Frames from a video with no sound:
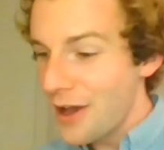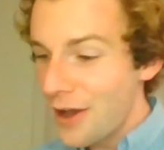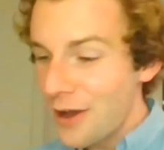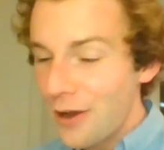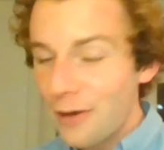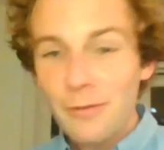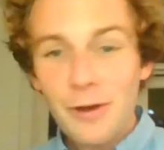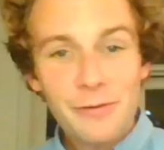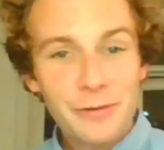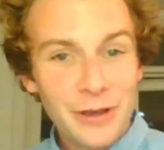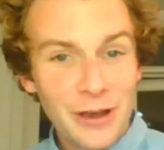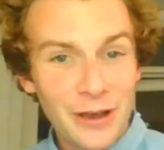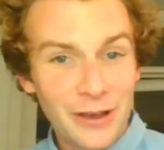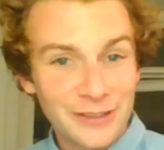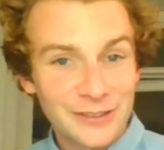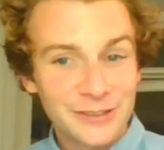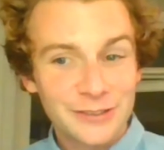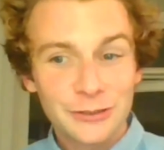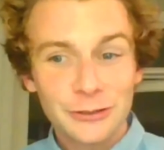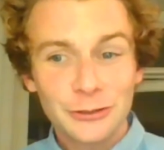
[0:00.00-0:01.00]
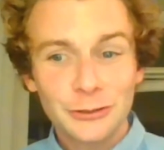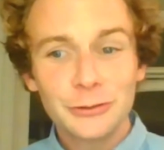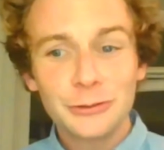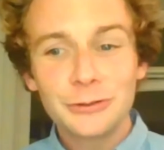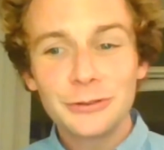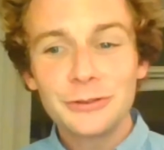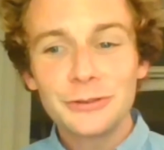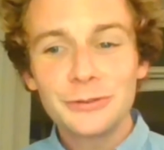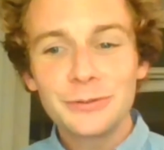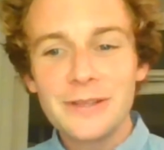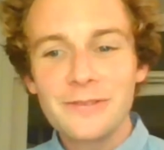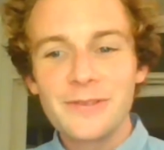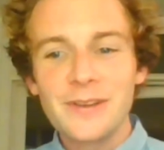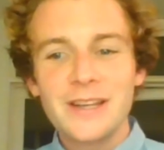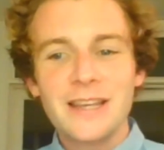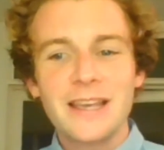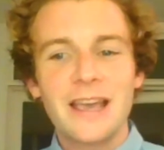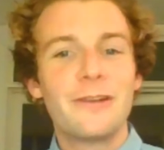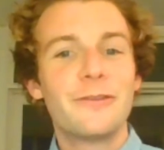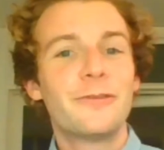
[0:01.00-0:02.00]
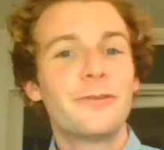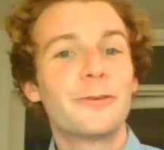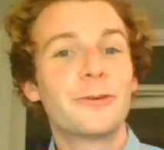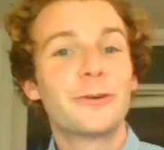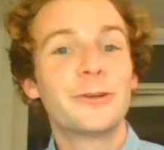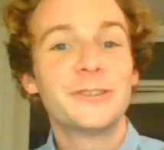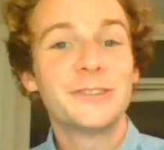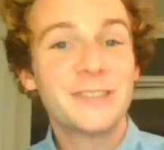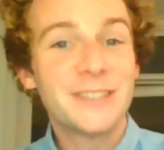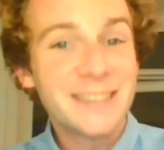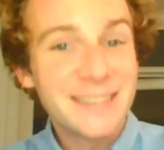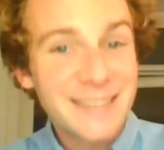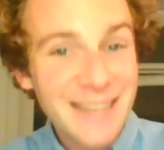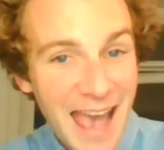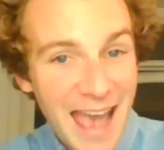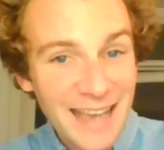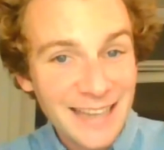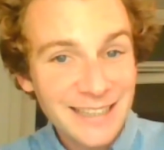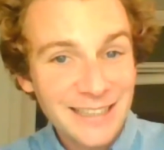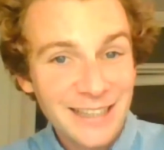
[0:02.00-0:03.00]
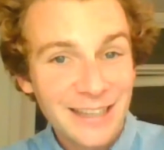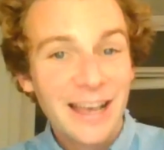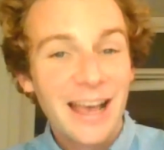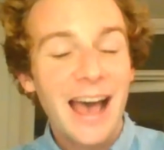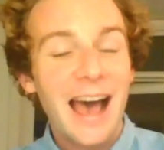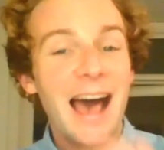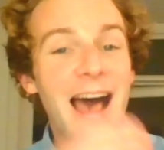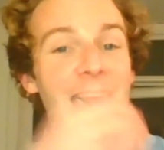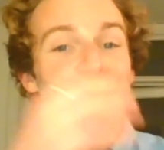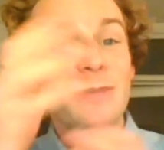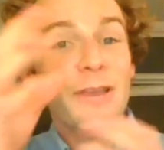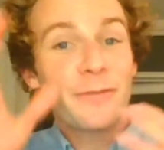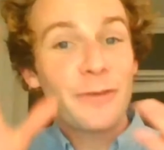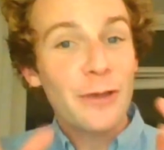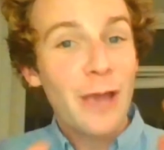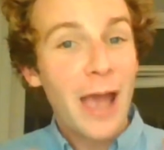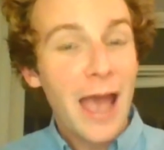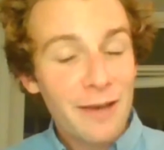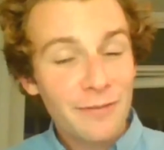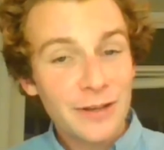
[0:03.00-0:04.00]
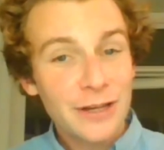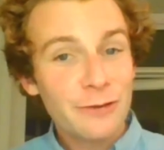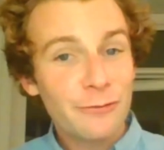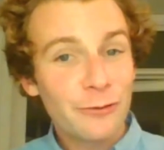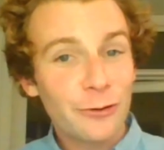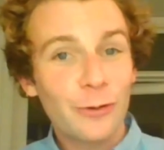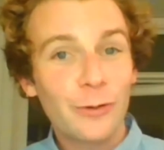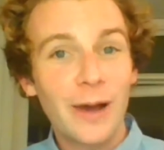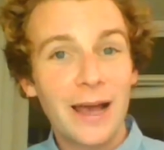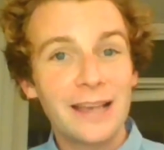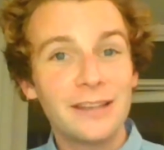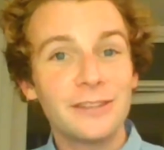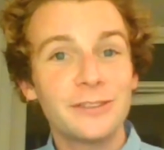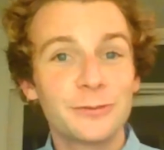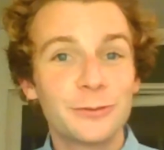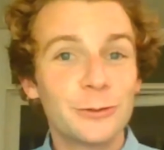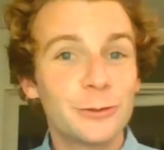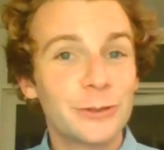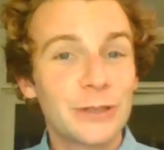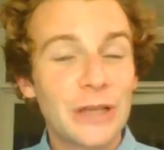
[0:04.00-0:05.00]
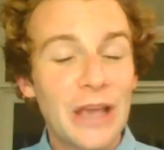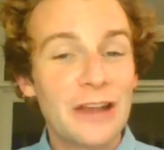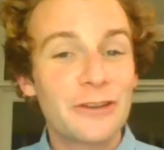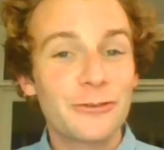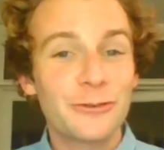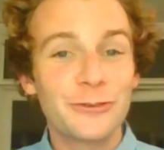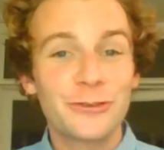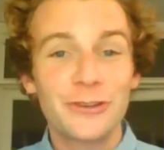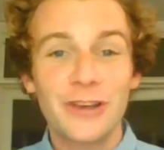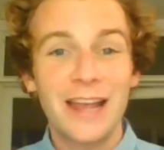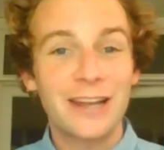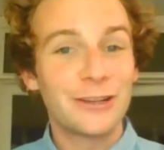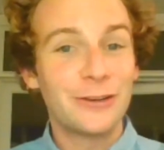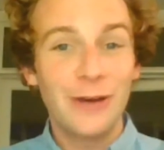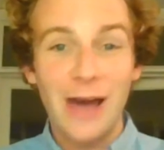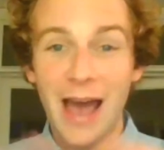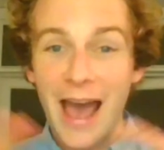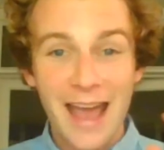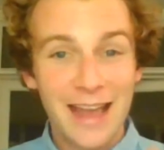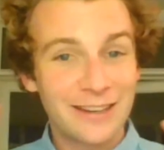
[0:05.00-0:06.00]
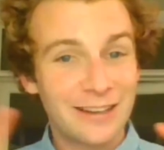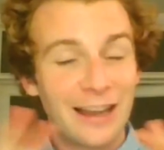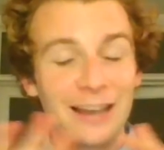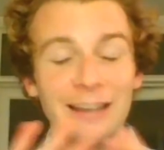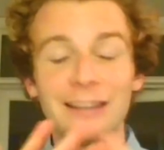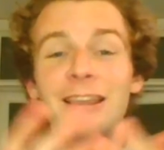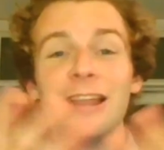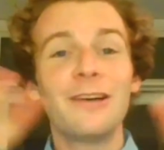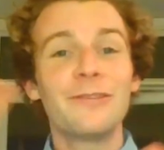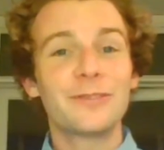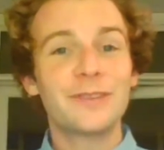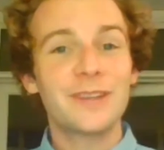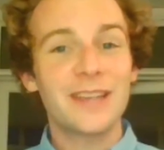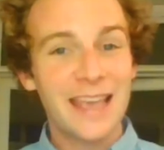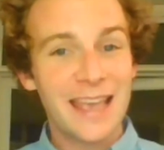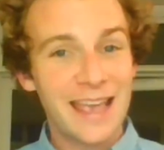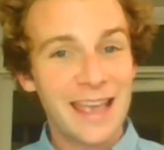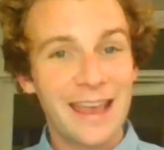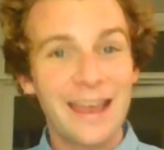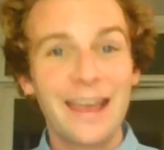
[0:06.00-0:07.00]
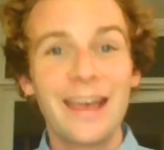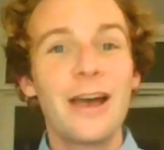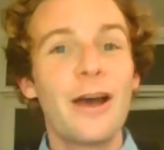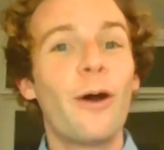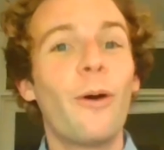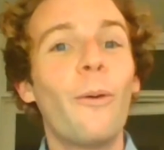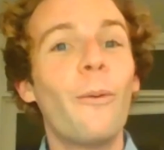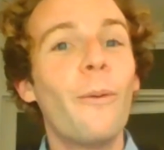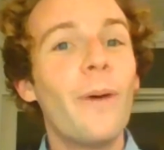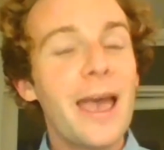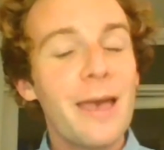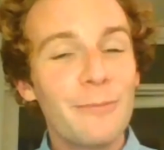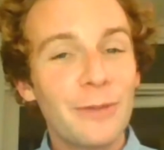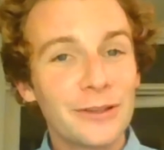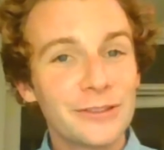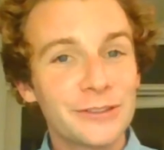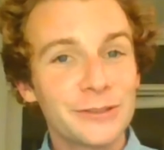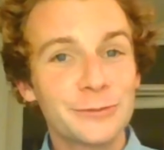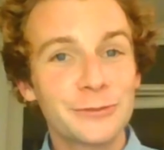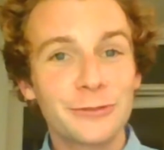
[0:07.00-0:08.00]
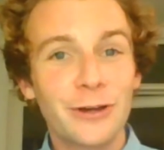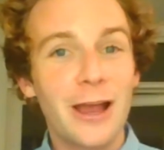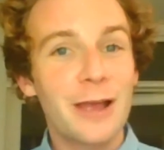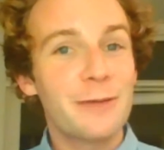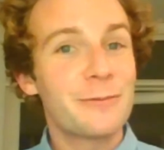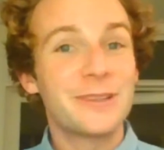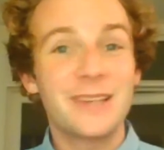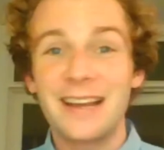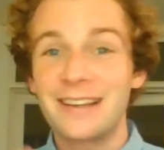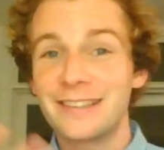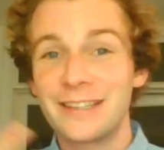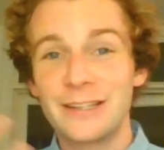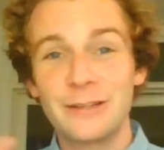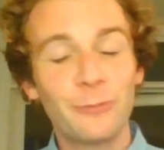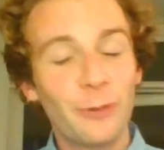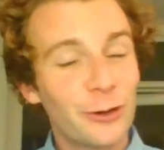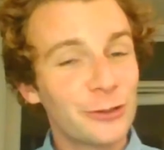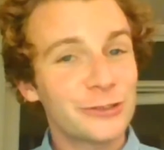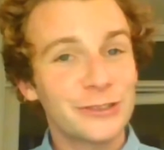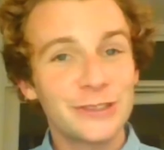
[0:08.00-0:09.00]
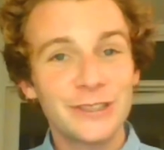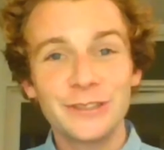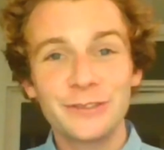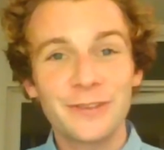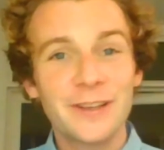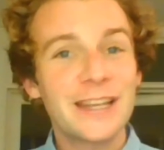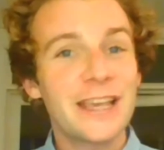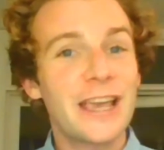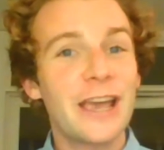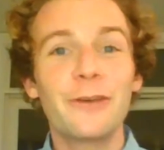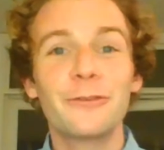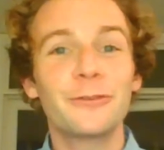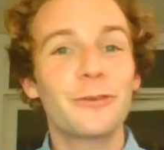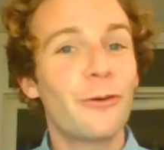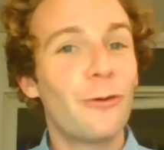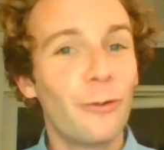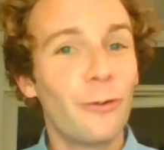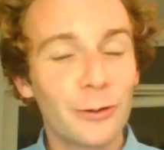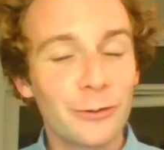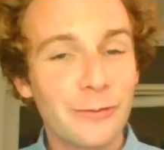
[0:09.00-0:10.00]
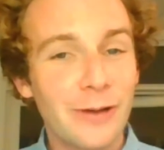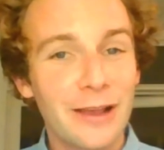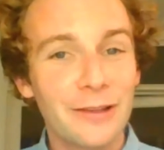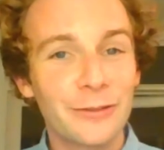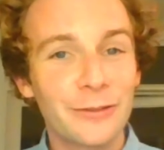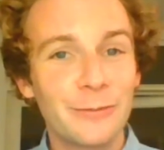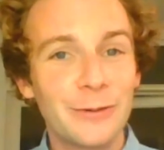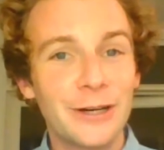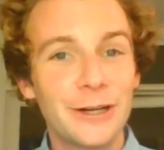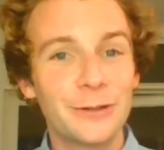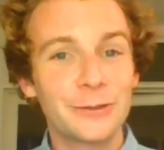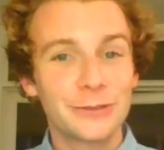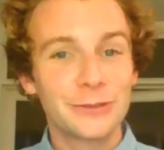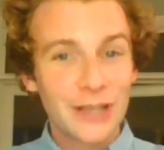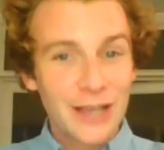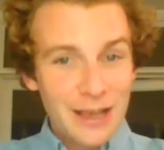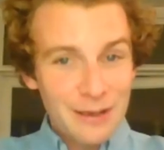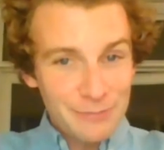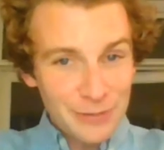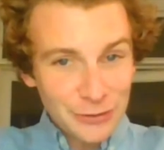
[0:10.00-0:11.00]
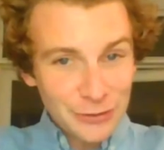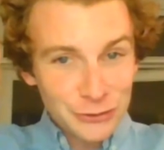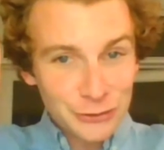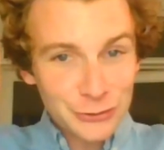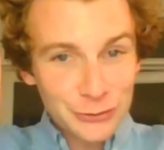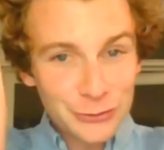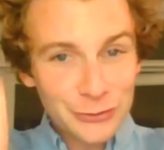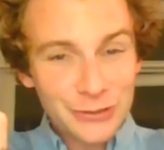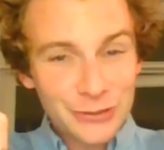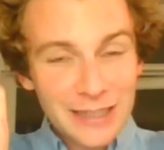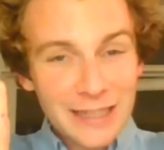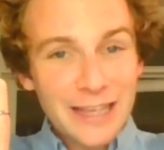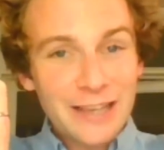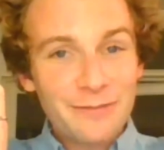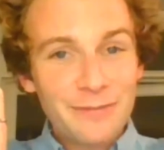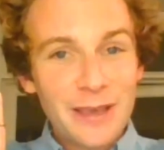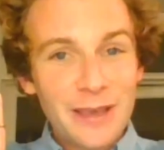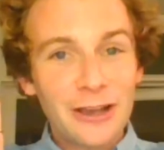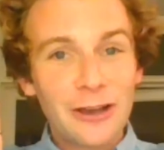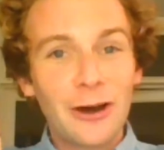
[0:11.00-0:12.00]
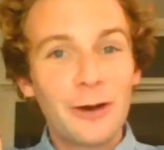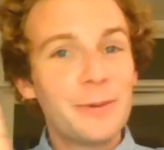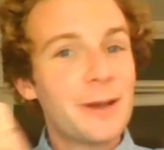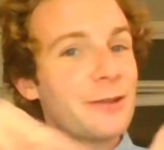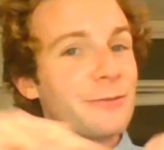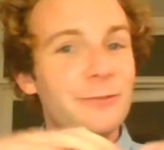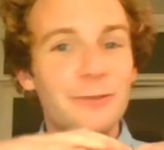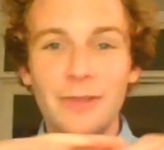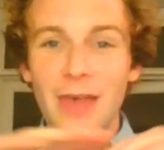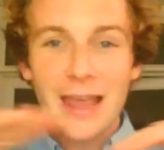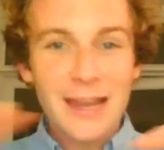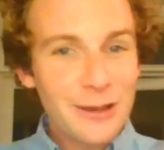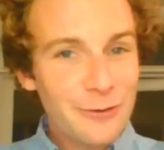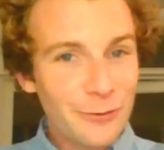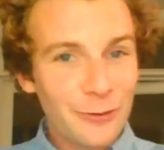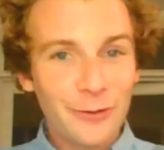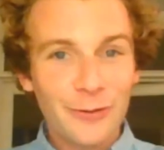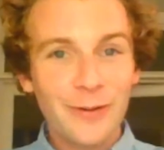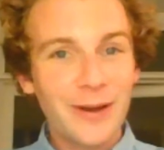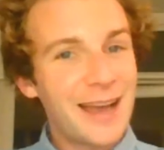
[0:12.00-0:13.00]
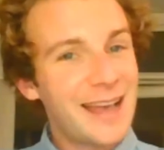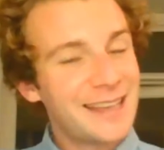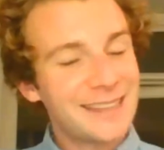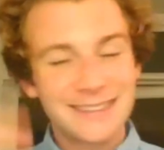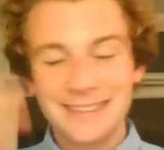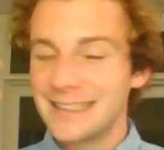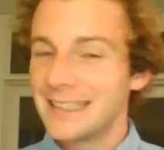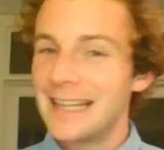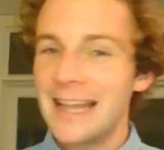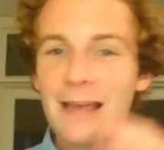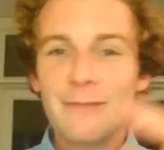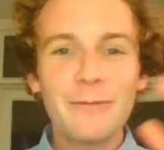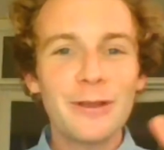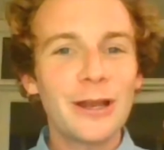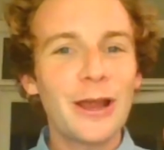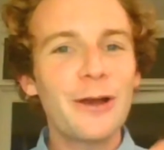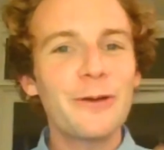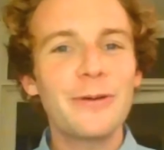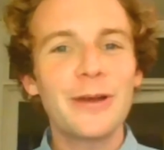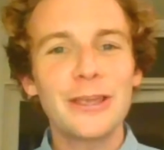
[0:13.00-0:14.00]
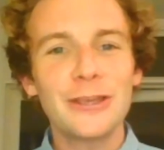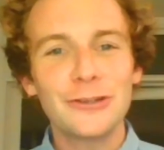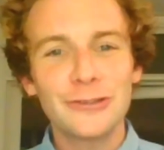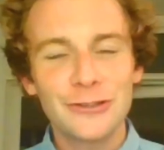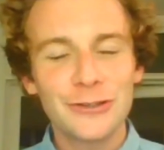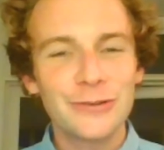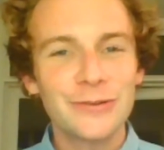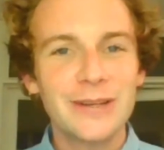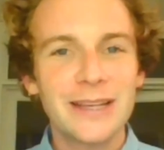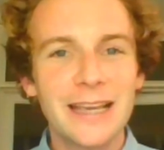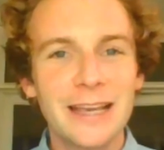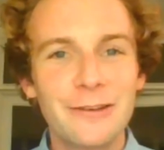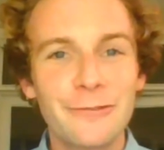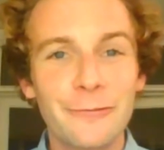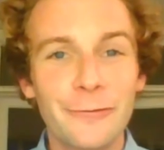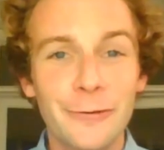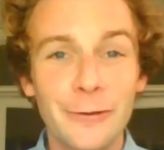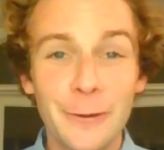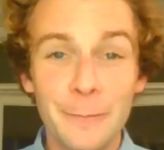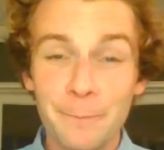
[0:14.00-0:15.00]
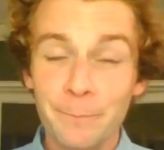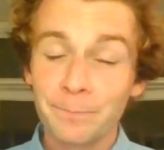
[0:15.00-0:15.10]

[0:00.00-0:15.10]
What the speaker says: Well guys, short and sweet video for us today. If you have any requests for the actual channel, and I'd love to hear where my subscribers actually watch these videos all around the world, be sure to leave me a comment with any requests. Let me know where you're tuning in from.